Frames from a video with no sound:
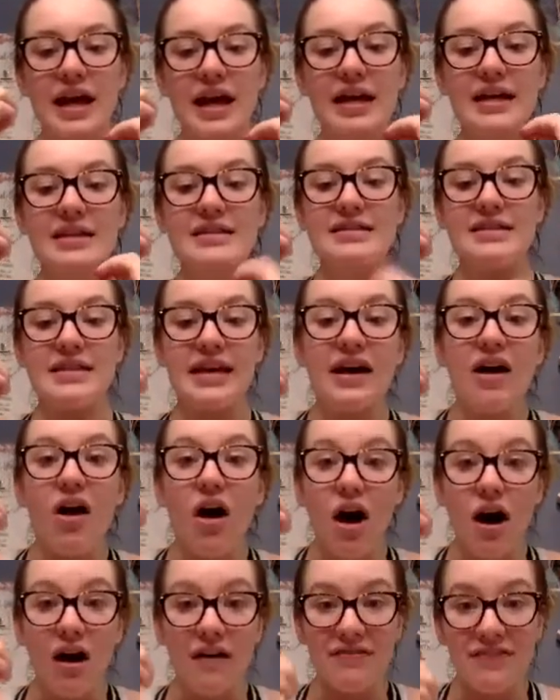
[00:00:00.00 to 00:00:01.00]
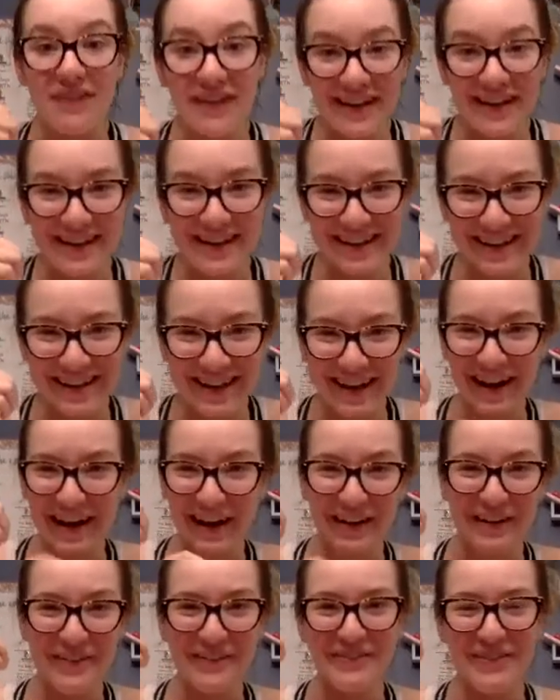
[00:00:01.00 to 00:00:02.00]
is get off
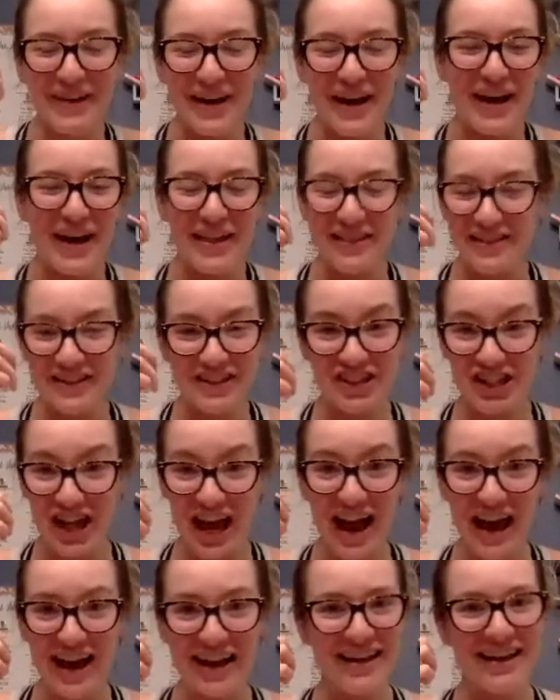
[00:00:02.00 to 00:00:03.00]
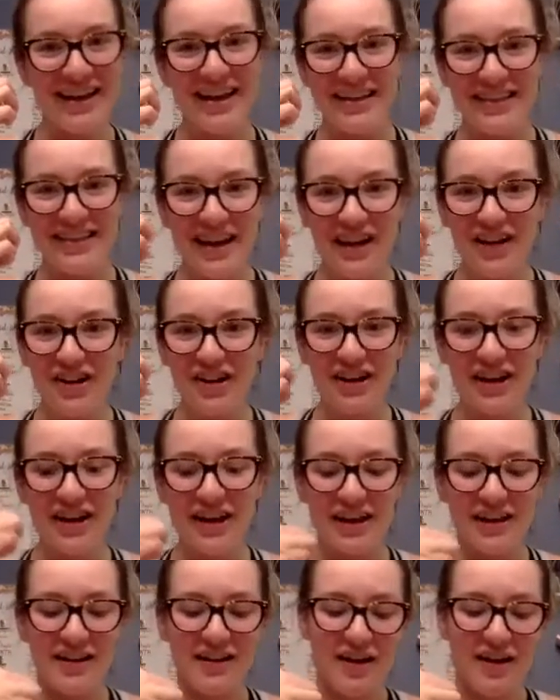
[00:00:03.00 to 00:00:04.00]
of the chat that you're
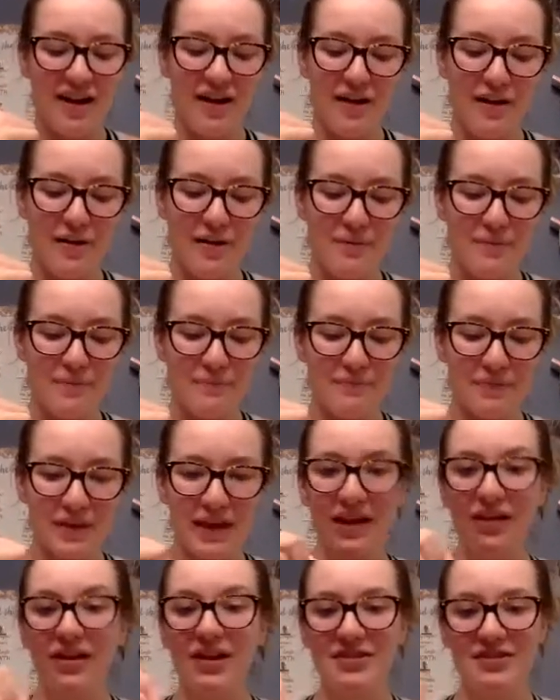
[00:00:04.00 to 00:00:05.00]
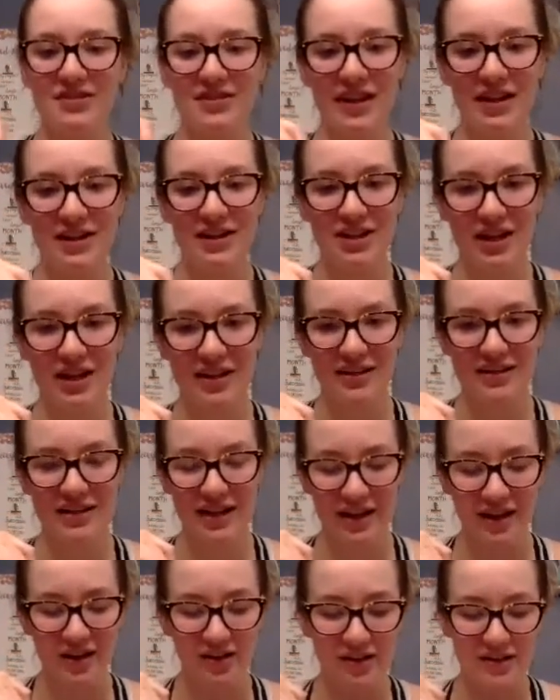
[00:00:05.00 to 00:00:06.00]
in. And I'll answer that chat in a
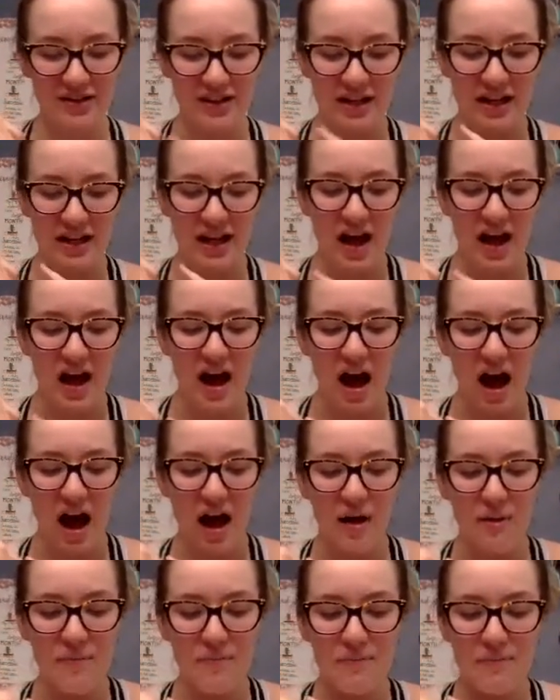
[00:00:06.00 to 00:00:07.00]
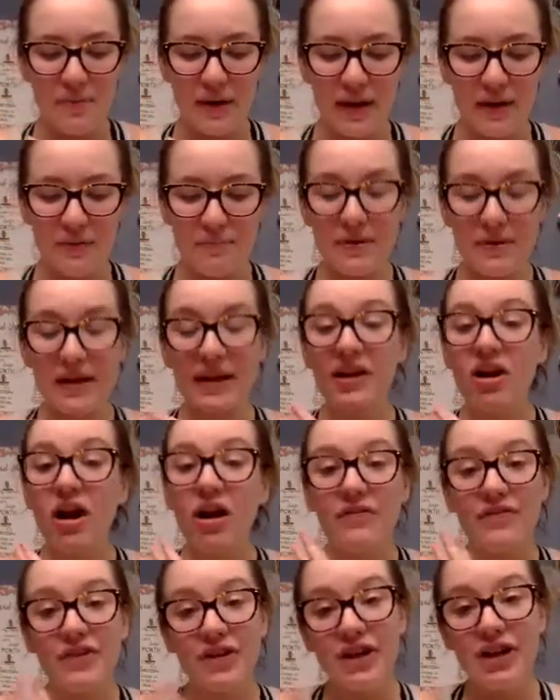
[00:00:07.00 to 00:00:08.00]
second, Kristen. But get
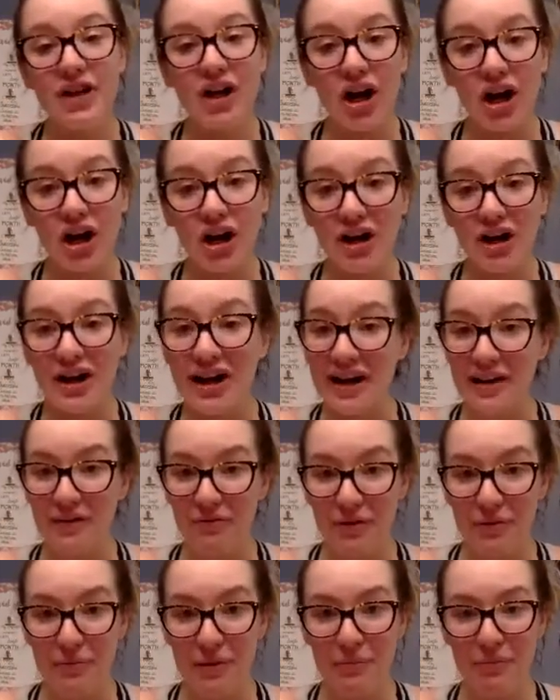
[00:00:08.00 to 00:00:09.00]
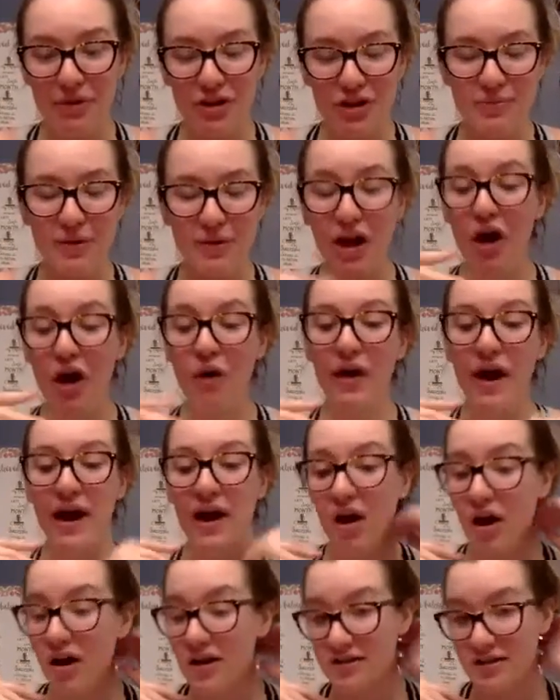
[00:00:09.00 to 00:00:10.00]
off. You're in a hurry. Remember, she's like, okay,
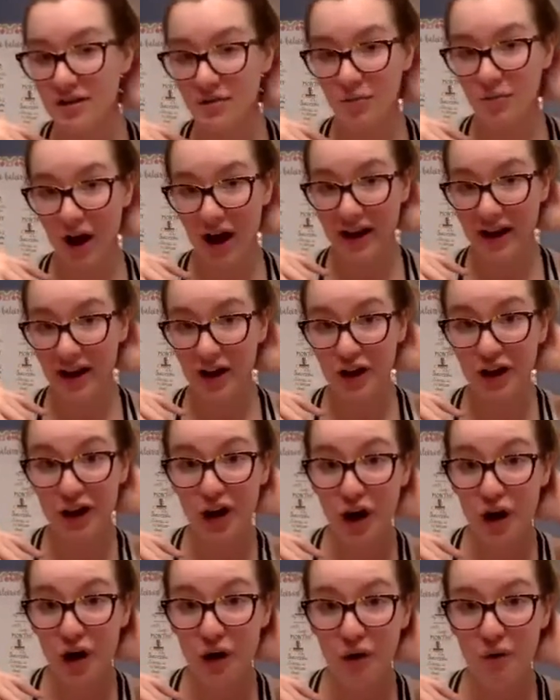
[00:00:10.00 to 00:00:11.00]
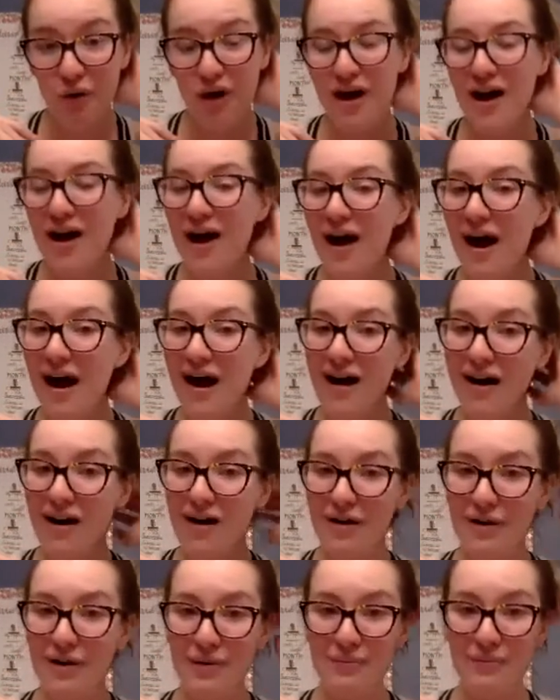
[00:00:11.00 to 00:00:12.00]
awesome. Well, I got to go.
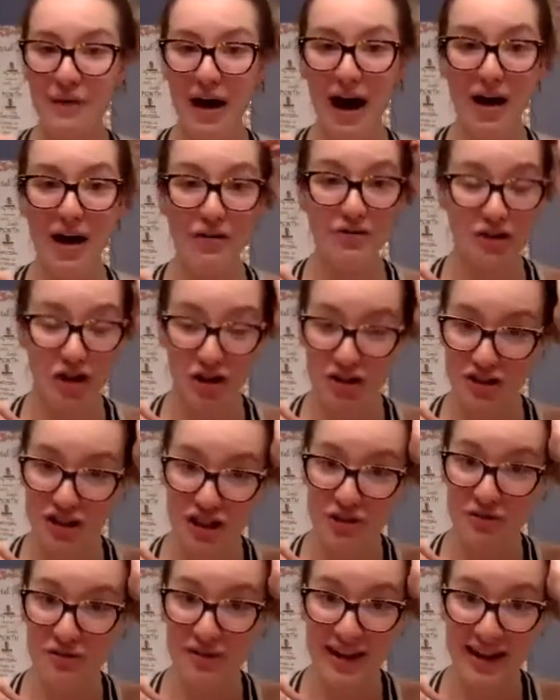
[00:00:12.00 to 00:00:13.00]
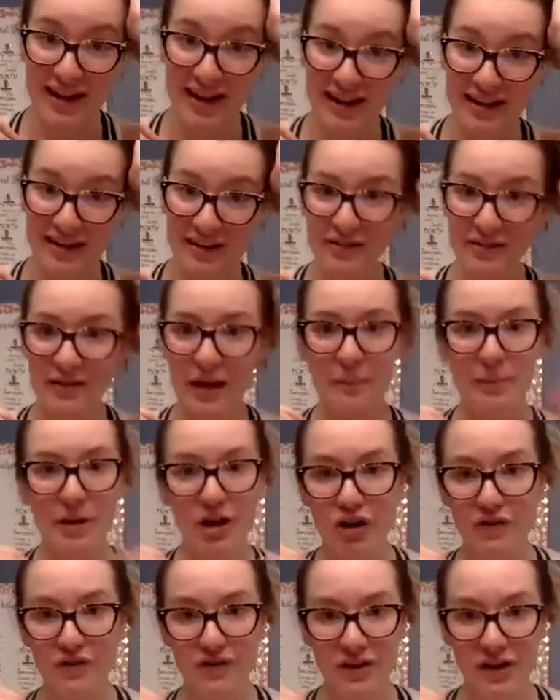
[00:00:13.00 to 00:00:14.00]
I'll talk to you then. Let me
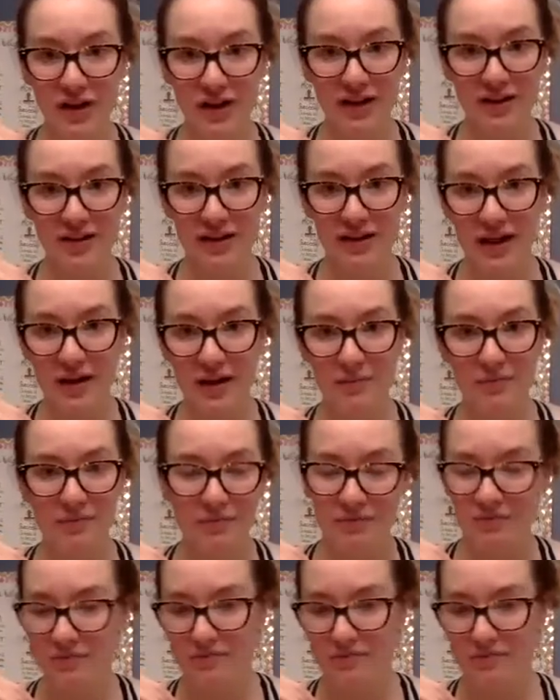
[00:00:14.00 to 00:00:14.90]
know if you need anything